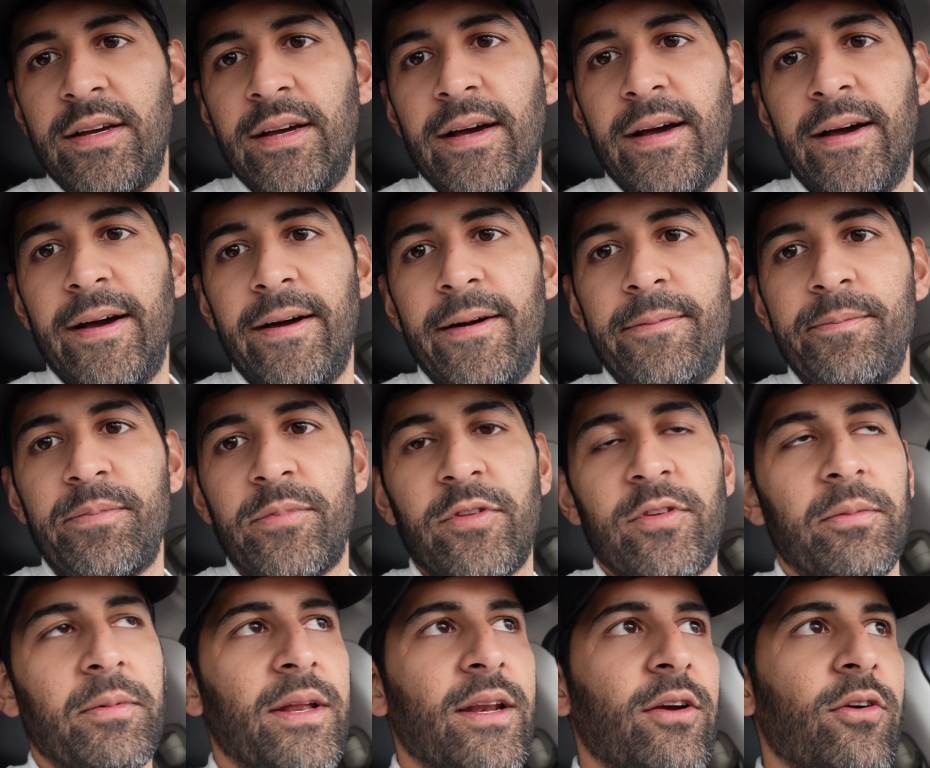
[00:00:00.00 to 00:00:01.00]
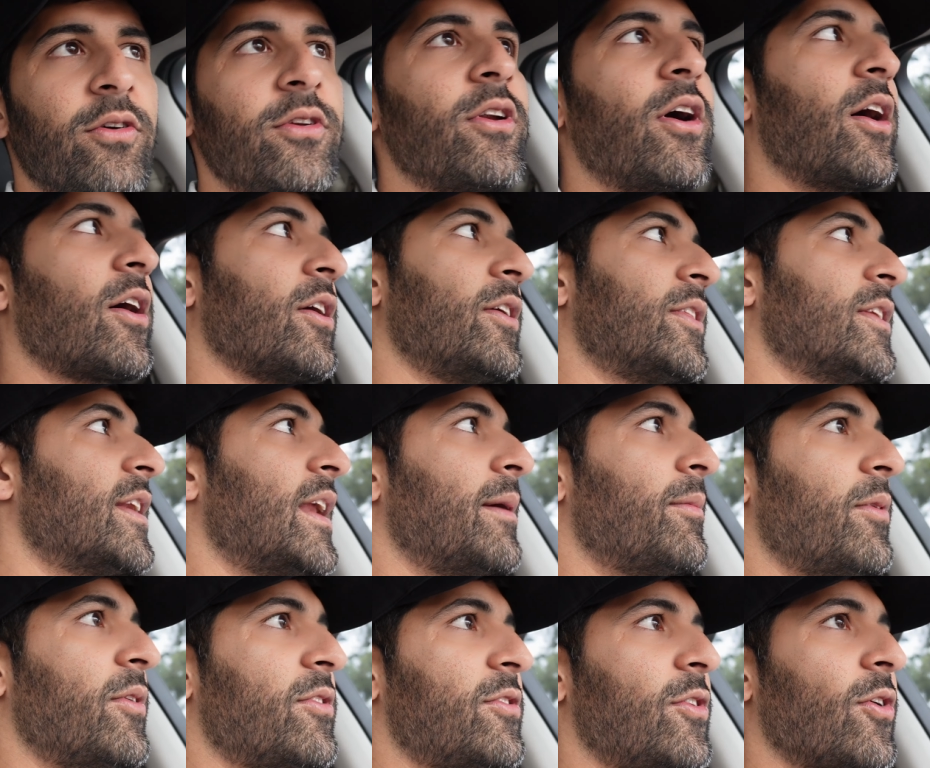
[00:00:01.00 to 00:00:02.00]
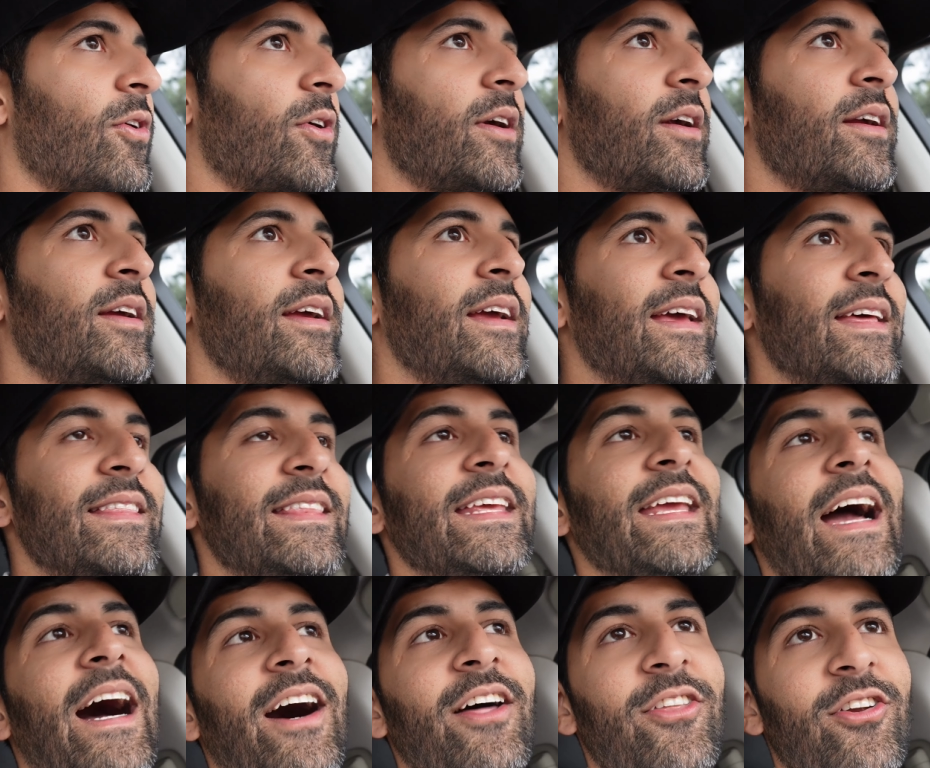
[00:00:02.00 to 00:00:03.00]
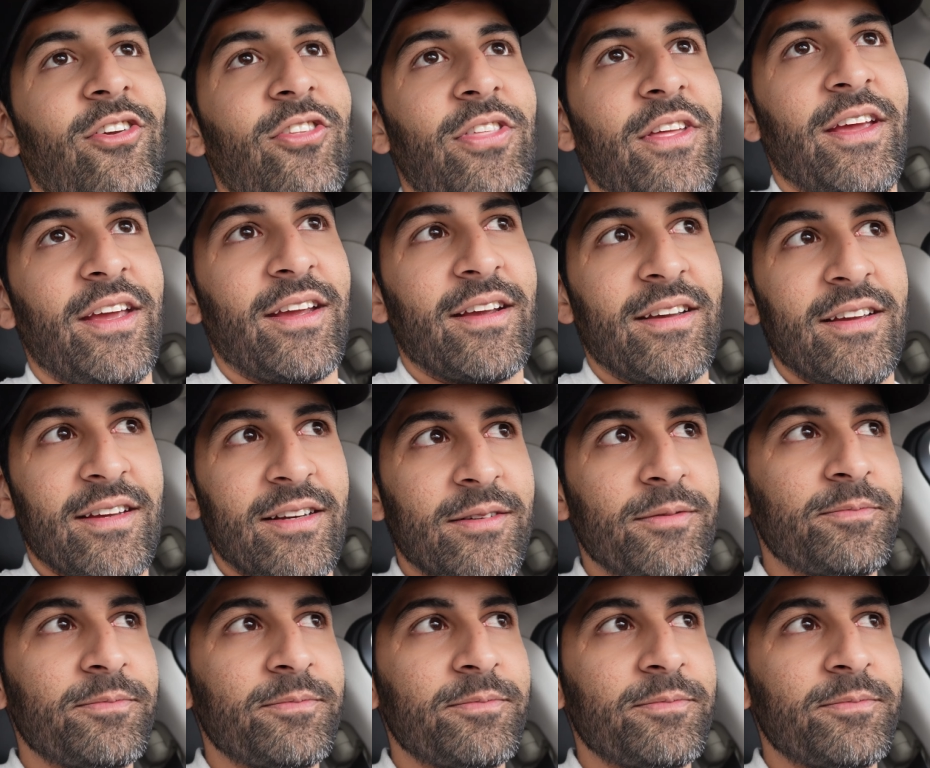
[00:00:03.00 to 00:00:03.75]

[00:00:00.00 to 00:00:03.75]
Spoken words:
So I'm gonna go knock on the neighbor's door. The other thing